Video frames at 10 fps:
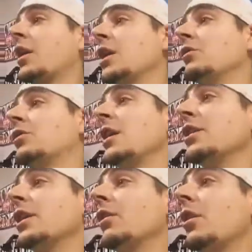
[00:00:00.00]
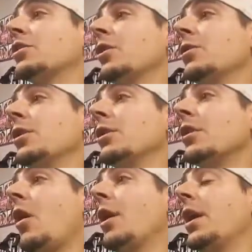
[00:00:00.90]
Can you get it on
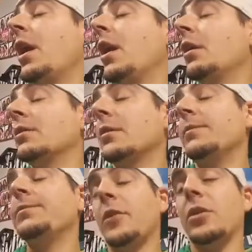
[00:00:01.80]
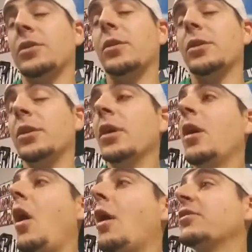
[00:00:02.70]
Tuner on
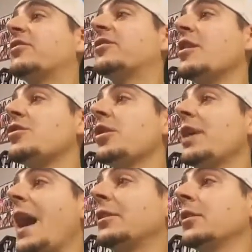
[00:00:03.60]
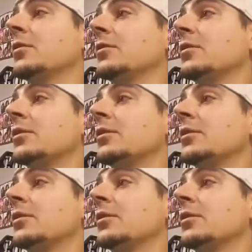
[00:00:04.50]
Stitcher and iTunes?